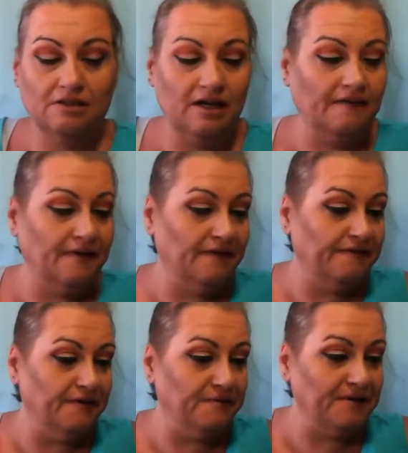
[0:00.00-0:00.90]
every
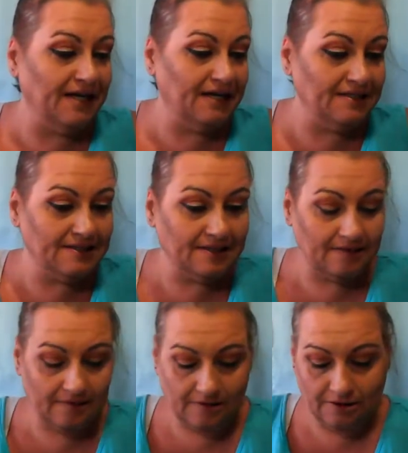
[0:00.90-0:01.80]
few days,
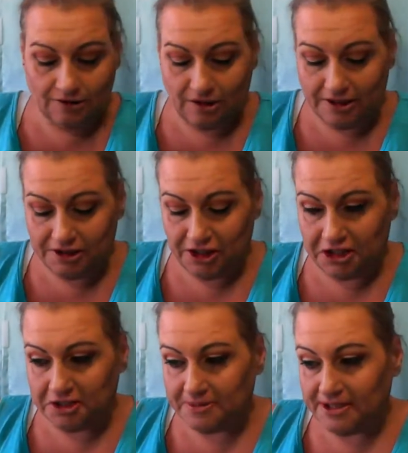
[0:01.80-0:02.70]
trying to
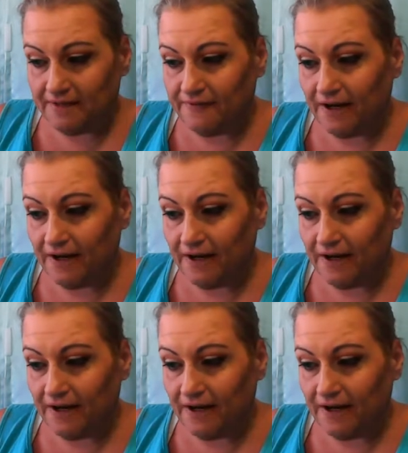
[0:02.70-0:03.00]
change some stuff.